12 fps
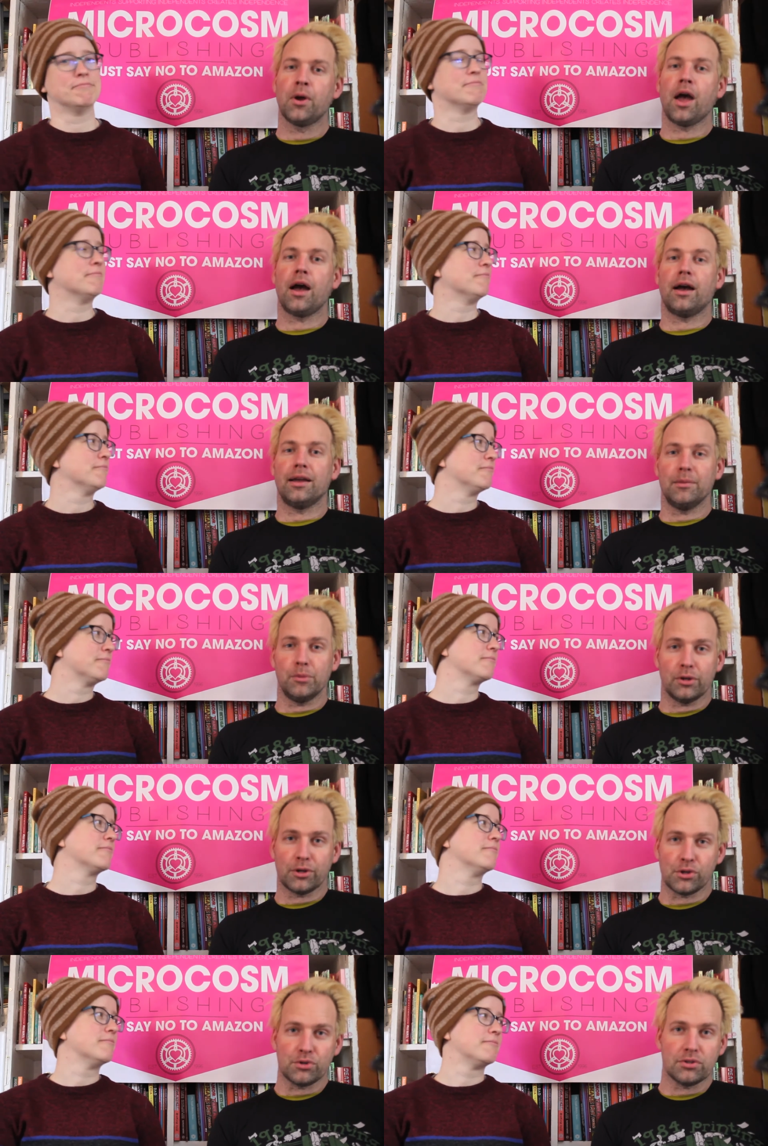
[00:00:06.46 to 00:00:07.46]
Speaker 1: I am your
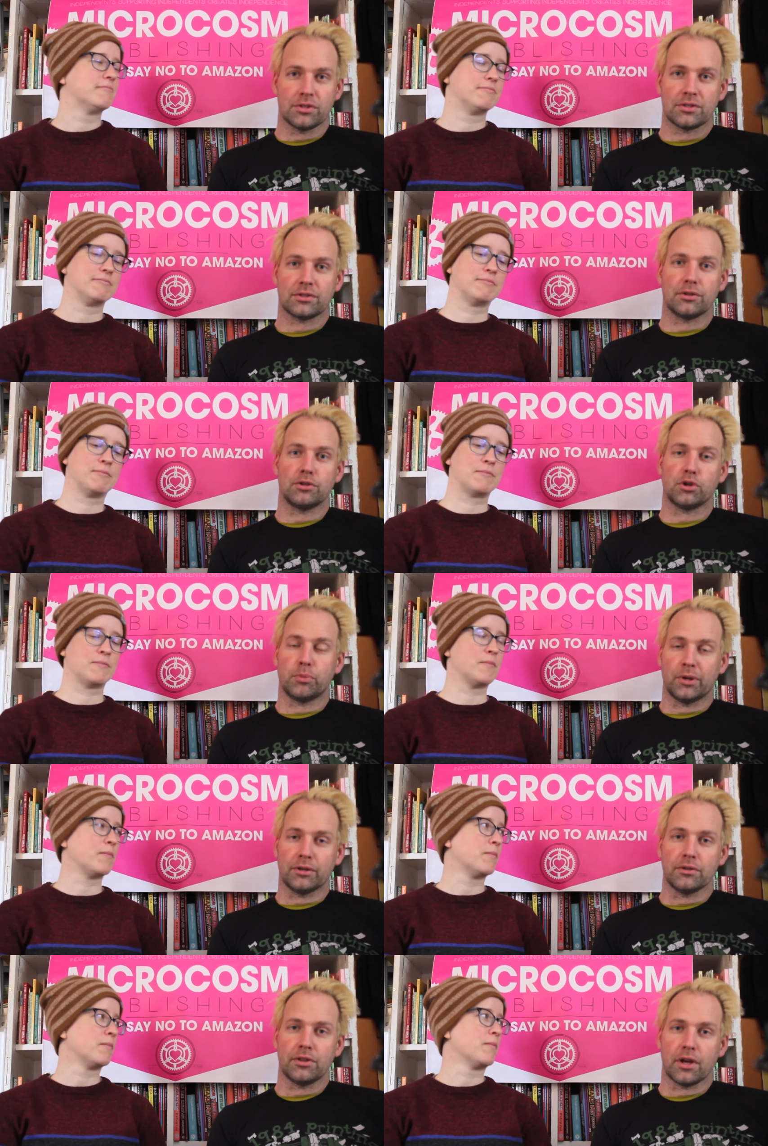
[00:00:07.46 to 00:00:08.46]
host, Joe
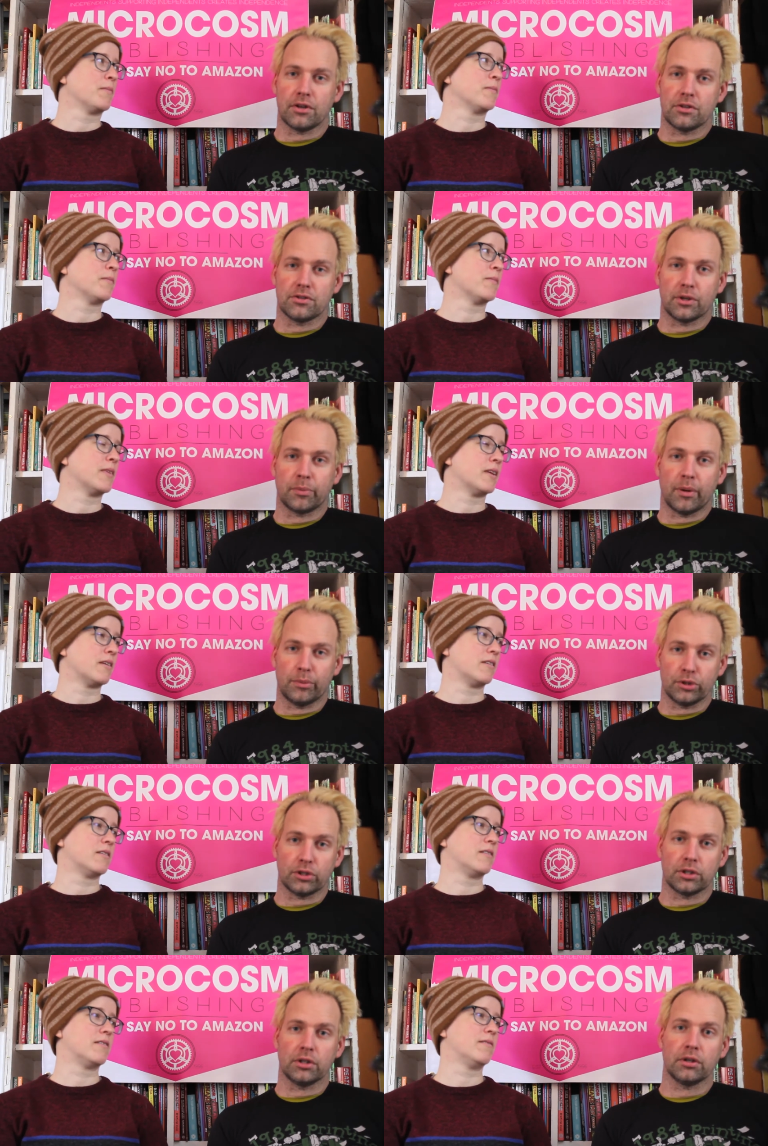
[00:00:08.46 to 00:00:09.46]
Biel, the autistic
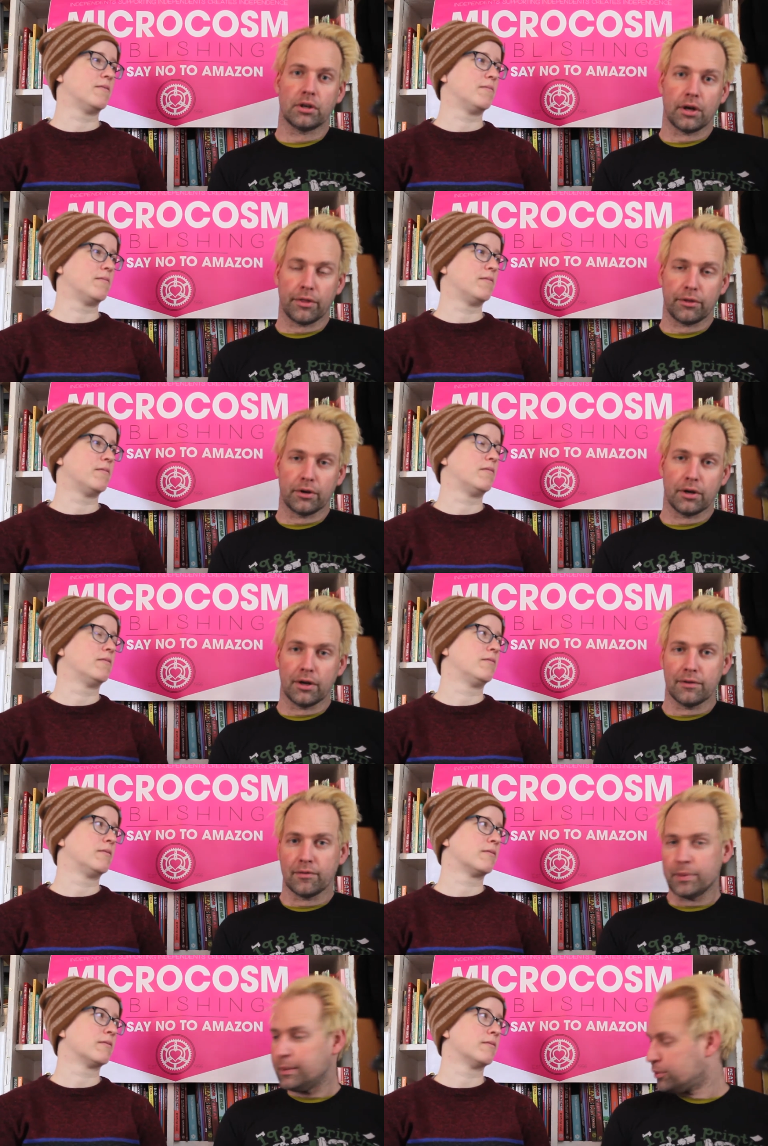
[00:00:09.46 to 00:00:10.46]
publisher, author of
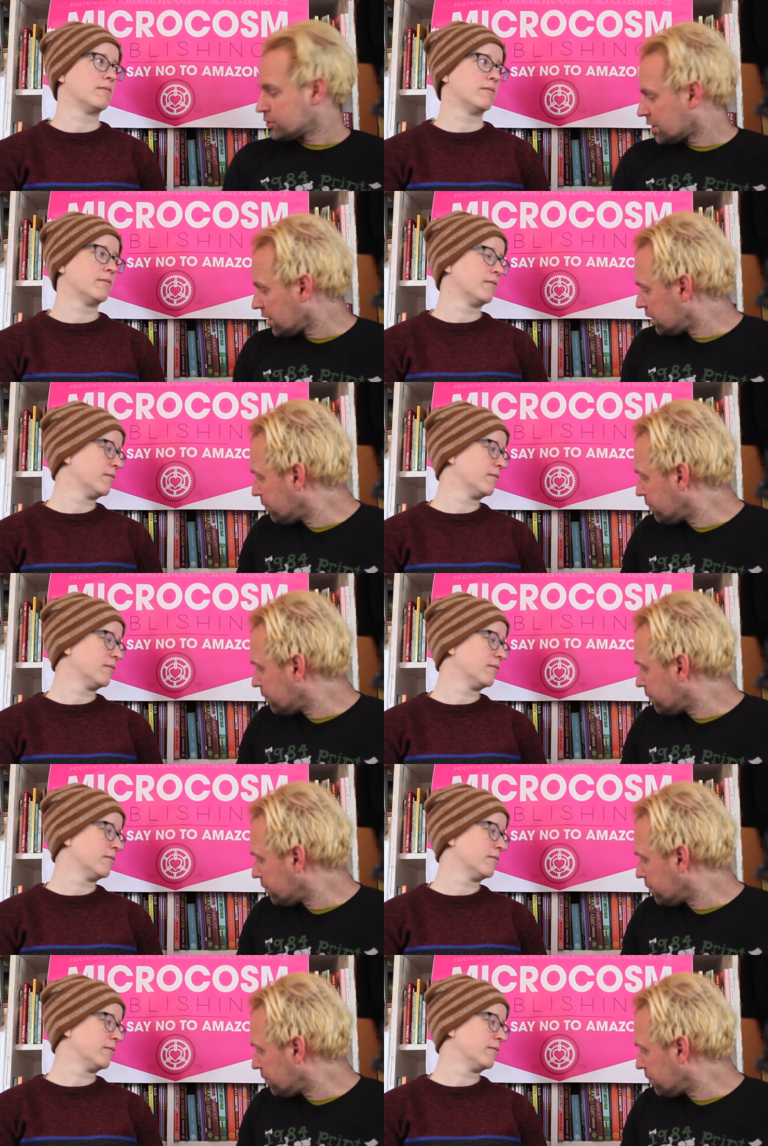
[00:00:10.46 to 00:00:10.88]
A People's Guide to